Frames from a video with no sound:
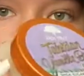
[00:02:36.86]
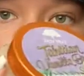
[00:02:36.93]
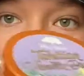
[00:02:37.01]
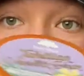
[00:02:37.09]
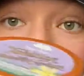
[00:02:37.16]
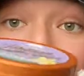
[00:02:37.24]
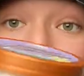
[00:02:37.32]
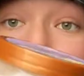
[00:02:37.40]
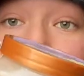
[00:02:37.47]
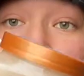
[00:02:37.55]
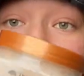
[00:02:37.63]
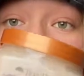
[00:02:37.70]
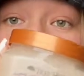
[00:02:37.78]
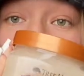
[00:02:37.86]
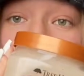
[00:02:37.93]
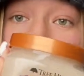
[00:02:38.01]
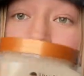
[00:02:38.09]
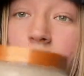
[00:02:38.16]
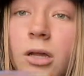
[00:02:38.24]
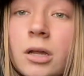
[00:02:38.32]
tree hut scrub,
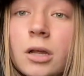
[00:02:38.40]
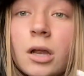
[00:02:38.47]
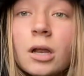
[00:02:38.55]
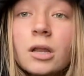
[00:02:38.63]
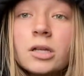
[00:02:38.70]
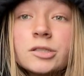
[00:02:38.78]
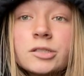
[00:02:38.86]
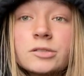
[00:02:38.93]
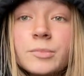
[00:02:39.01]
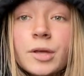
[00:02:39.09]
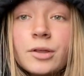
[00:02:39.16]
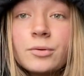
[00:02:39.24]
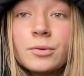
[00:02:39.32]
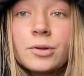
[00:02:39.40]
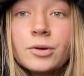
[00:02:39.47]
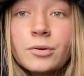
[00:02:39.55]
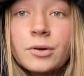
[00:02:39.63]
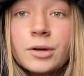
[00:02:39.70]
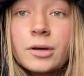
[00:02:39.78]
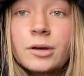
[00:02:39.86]
and let's smell it really
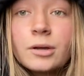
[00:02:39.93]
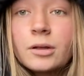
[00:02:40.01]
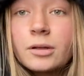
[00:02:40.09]
quick.